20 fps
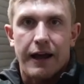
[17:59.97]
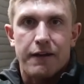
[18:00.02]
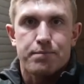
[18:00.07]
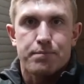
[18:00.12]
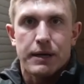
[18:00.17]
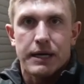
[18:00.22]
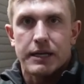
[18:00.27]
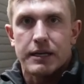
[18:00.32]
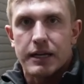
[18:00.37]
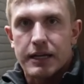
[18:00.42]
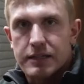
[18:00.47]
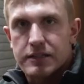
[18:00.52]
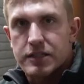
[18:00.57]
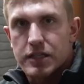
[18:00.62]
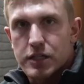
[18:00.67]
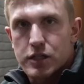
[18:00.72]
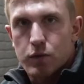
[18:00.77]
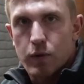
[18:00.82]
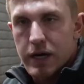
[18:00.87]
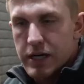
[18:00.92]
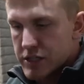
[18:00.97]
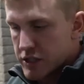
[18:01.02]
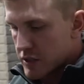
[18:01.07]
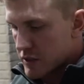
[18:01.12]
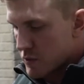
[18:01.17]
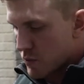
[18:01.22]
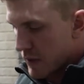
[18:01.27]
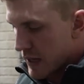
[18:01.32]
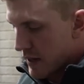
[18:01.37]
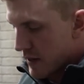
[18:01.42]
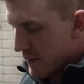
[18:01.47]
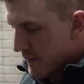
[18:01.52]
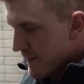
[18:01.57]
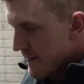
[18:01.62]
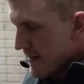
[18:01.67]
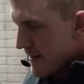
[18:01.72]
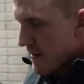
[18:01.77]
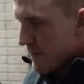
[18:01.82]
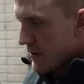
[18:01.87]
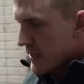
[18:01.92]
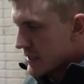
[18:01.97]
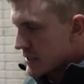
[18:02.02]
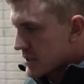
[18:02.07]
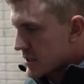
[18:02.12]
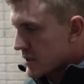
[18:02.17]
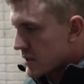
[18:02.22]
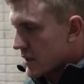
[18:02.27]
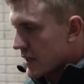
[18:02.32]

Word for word: I've been in situations where it's